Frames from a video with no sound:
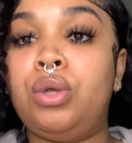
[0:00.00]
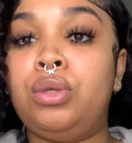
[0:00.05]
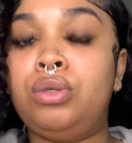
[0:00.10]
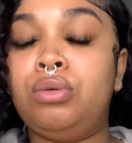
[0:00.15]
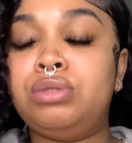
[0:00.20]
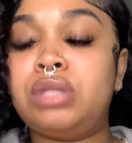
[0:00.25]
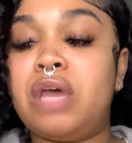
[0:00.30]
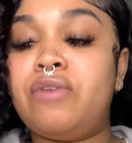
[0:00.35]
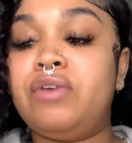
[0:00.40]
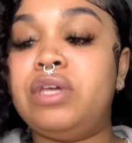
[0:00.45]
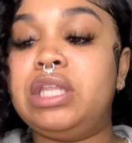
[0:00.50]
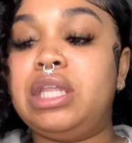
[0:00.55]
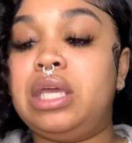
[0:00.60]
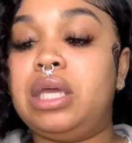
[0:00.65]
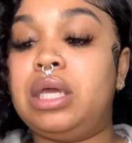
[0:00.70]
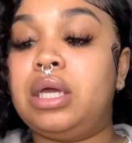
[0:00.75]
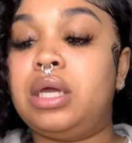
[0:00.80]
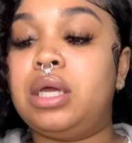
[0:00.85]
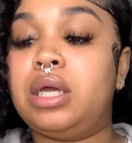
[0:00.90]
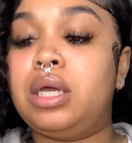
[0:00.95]
lose
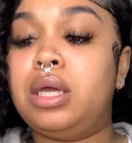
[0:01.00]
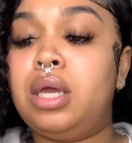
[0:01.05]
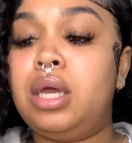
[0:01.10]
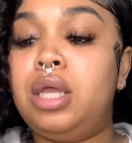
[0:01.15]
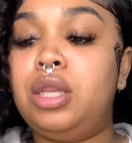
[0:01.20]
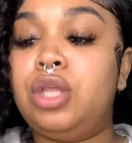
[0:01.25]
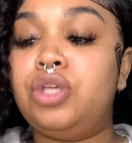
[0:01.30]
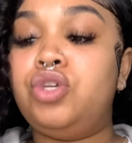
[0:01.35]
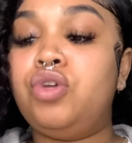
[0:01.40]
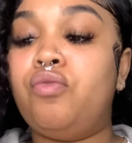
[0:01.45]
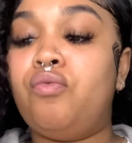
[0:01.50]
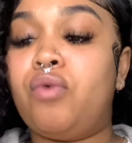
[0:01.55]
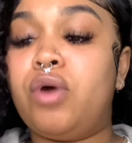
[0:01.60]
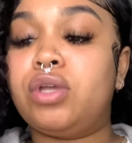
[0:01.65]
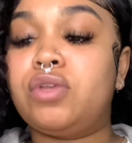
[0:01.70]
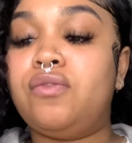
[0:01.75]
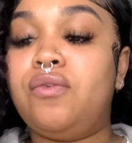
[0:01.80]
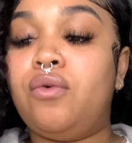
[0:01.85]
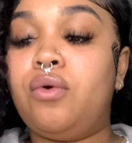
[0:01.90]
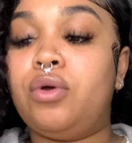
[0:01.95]
everything that you've
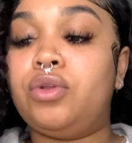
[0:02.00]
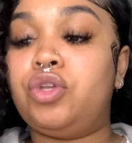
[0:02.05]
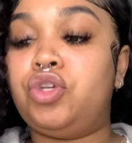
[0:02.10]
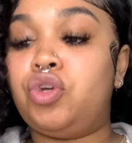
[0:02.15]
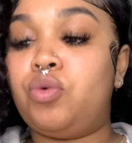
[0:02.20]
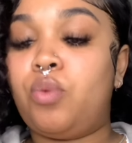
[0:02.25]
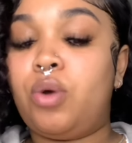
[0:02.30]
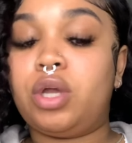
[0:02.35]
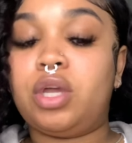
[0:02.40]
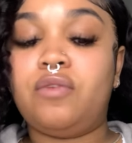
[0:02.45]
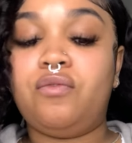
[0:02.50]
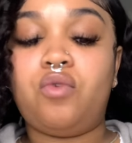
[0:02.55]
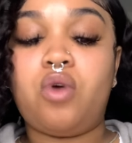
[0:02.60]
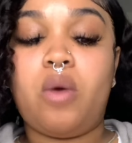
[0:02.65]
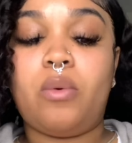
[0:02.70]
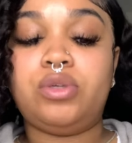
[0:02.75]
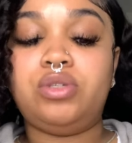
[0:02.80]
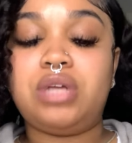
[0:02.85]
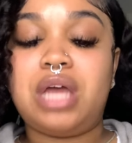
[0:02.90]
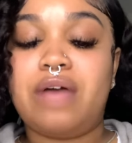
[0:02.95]
worked for, that you're working
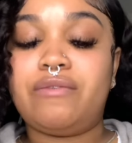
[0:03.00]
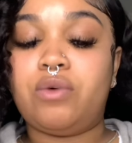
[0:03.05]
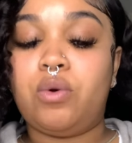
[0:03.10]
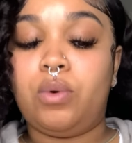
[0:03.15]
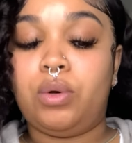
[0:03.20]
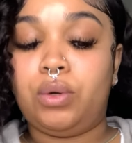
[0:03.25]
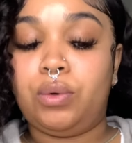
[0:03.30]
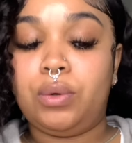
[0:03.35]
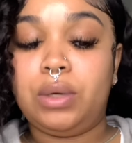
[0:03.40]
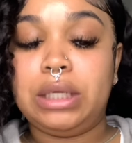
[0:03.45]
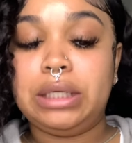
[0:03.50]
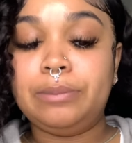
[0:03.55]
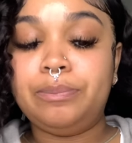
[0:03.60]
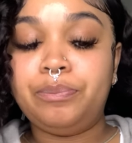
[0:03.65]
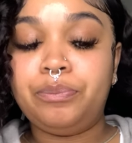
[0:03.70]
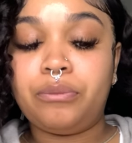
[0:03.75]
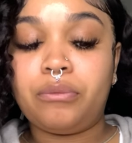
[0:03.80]
for, what you have going on.